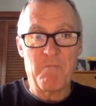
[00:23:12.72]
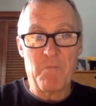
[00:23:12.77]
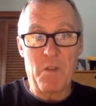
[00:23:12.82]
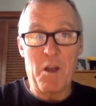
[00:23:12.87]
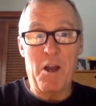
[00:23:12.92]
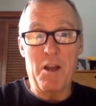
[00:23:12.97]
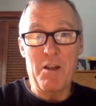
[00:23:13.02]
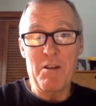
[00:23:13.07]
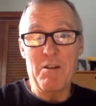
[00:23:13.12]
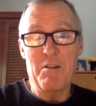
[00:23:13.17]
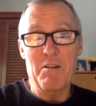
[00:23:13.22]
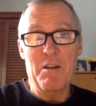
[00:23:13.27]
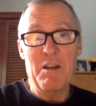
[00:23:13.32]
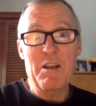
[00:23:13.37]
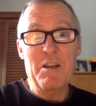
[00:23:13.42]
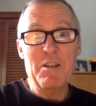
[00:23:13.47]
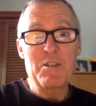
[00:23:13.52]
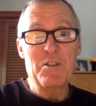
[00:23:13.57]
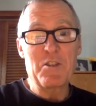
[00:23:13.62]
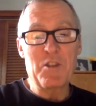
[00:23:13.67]
I know.
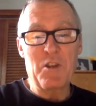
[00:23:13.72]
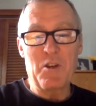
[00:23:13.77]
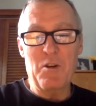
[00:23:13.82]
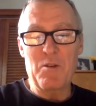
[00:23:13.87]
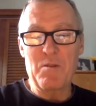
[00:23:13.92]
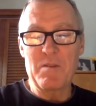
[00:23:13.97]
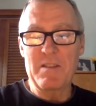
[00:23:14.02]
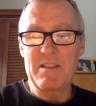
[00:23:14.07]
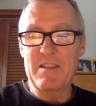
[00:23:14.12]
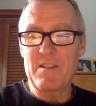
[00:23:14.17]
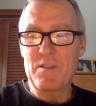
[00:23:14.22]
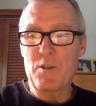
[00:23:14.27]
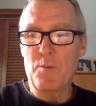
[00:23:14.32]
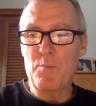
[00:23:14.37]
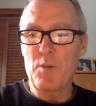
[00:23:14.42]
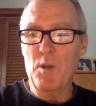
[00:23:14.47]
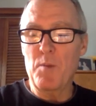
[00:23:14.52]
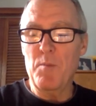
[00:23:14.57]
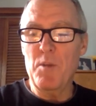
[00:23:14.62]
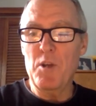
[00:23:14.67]
So they're
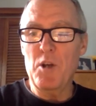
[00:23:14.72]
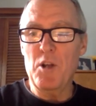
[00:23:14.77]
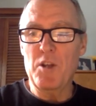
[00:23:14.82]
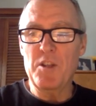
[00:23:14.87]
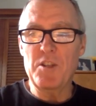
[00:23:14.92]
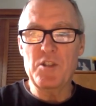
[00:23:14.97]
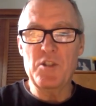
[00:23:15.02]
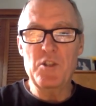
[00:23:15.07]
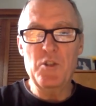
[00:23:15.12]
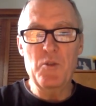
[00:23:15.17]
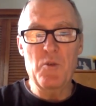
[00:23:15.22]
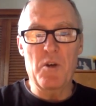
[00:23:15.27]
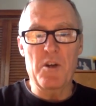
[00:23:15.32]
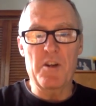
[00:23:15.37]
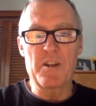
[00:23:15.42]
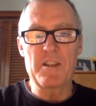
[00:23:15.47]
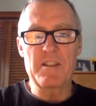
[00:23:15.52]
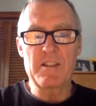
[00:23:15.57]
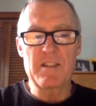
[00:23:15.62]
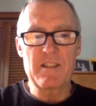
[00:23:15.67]
bringing me all these new
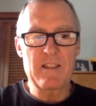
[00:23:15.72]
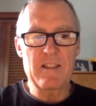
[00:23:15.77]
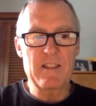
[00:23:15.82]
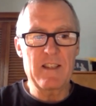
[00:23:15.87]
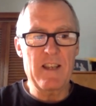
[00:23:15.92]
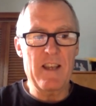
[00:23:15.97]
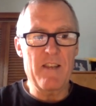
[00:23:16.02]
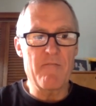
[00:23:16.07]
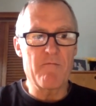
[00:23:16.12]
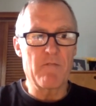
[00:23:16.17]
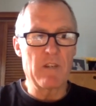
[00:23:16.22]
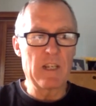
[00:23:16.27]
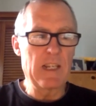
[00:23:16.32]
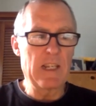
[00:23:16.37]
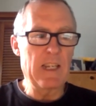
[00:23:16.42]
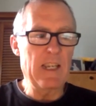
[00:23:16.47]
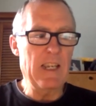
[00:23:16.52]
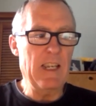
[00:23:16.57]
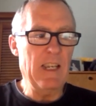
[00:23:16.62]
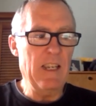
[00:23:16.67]
artists and
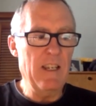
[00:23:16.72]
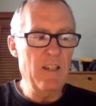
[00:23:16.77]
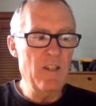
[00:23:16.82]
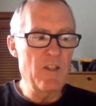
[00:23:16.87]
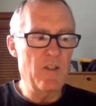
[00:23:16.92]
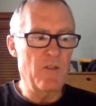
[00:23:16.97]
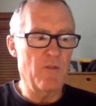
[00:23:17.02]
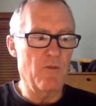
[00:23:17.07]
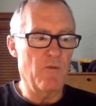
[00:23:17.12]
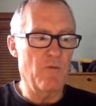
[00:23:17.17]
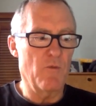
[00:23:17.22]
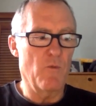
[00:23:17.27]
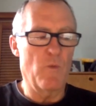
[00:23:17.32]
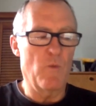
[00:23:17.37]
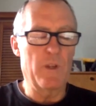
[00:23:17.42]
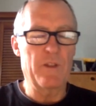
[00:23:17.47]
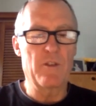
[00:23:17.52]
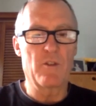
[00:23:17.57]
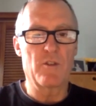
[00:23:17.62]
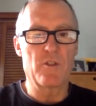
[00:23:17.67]
really into
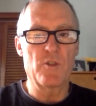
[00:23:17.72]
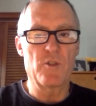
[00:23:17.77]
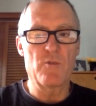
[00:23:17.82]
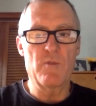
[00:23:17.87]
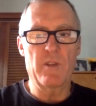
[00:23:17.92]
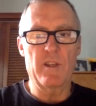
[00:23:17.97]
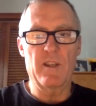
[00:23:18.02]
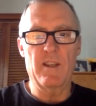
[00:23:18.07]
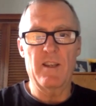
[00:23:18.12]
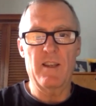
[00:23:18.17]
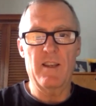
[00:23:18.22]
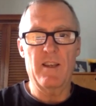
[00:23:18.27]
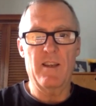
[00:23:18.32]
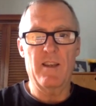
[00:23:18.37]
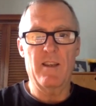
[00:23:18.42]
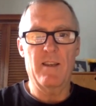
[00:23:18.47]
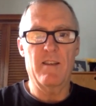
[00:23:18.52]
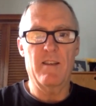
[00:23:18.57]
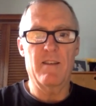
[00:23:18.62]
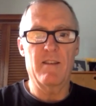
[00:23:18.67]
what they're doing.
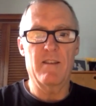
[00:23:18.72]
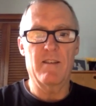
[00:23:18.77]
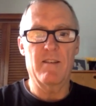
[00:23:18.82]
And